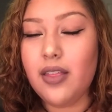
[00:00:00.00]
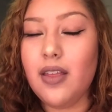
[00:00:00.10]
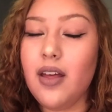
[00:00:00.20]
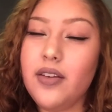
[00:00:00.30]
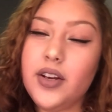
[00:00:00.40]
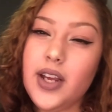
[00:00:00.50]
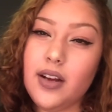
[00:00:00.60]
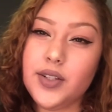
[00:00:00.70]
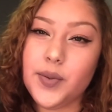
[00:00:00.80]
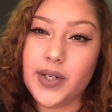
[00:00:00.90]
the other day
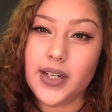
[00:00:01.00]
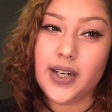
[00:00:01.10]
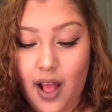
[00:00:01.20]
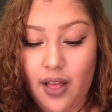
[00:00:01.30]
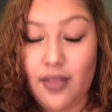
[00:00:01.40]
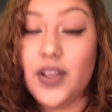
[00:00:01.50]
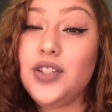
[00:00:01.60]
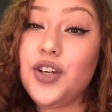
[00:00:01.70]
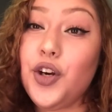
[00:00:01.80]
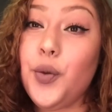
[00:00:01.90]
on Twitter, this
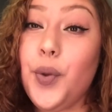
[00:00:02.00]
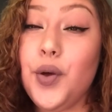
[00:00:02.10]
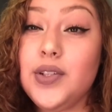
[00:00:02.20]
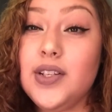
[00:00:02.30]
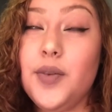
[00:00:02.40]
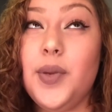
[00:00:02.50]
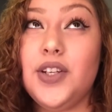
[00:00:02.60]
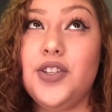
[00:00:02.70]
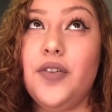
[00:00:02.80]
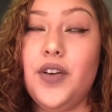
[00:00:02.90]
girl posted a
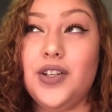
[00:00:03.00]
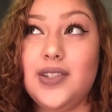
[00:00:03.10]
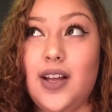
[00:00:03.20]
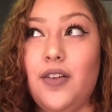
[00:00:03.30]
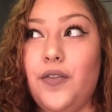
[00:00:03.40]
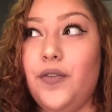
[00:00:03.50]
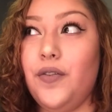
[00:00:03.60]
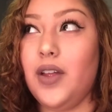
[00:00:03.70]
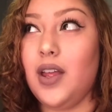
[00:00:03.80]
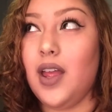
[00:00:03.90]
picture of herself
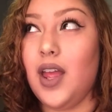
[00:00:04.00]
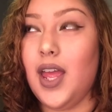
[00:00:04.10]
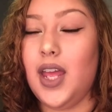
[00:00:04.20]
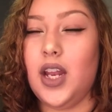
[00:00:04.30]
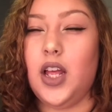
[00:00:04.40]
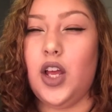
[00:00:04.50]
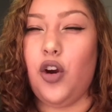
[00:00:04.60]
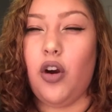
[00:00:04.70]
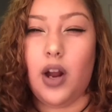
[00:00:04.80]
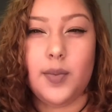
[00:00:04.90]
in a
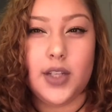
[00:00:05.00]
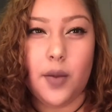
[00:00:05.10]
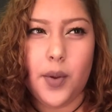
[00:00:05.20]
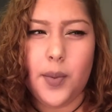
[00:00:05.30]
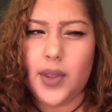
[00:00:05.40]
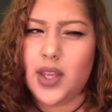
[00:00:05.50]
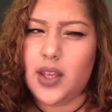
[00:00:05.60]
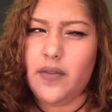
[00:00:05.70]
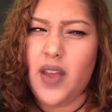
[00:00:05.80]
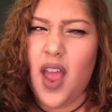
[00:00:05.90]
crop top, I
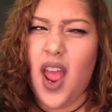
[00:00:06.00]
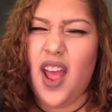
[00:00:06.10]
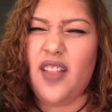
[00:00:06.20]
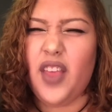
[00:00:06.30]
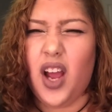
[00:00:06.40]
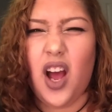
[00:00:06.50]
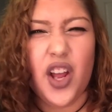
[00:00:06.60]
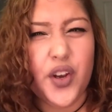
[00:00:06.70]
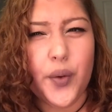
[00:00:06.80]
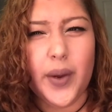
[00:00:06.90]
believe, and like
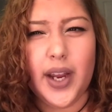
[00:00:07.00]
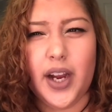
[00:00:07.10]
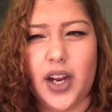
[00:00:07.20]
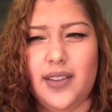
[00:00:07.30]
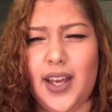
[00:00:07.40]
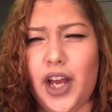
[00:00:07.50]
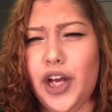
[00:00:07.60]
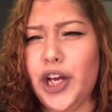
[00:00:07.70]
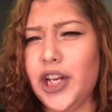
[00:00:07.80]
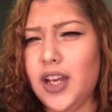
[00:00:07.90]
underwear and like a
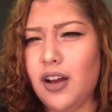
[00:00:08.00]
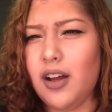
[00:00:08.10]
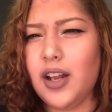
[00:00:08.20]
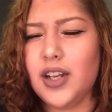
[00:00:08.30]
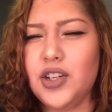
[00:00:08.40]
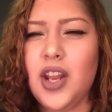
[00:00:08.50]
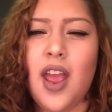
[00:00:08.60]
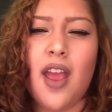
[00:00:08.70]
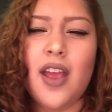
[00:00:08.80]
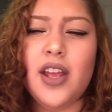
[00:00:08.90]
hoodie on, and
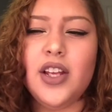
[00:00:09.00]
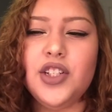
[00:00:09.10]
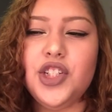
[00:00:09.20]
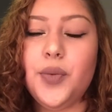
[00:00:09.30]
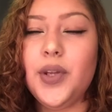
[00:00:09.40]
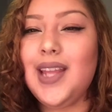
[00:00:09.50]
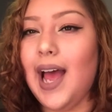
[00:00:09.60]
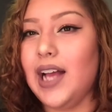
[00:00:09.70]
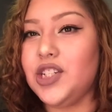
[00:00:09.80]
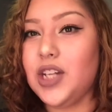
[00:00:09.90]
she put the
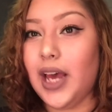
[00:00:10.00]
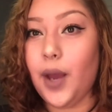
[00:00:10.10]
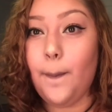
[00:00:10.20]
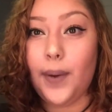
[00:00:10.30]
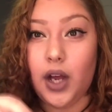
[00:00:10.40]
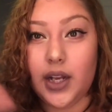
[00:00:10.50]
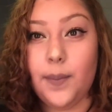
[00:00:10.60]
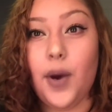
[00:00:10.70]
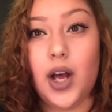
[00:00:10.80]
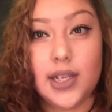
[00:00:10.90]
hashtag body
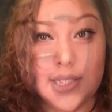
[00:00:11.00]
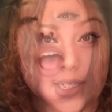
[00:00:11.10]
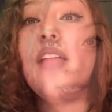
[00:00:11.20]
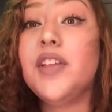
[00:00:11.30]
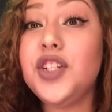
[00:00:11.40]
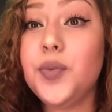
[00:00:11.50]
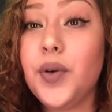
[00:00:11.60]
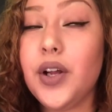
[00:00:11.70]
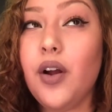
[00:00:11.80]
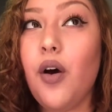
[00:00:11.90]
Posi. And then she
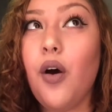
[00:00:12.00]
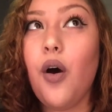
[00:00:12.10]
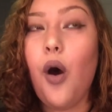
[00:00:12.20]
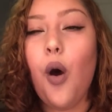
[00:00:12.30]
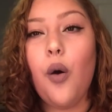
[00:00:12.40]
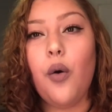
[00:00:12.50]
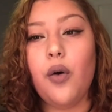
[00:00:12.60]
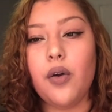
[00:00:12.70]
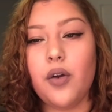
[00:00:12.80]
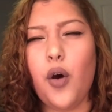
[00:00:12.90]
put,
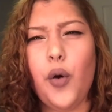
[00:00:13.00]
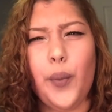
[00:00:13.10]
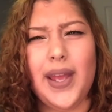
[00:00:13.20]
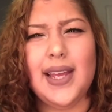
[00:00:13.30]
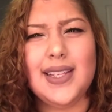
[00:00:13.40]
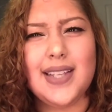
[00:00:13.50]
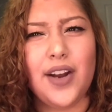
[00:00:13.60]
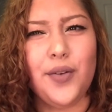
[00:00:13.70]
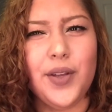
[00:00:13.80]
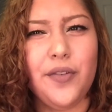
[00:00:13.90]
or wait, is that
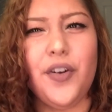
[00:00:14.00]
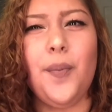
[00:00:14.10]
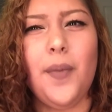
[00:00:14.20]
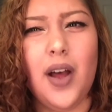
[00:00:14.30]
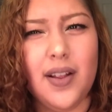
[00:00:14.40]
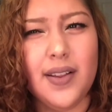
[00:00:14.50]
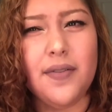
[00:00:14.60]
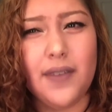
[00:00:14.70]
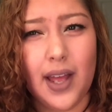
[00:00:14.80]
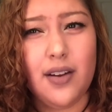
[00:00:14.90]
only for ugly
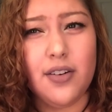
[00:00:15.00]
fat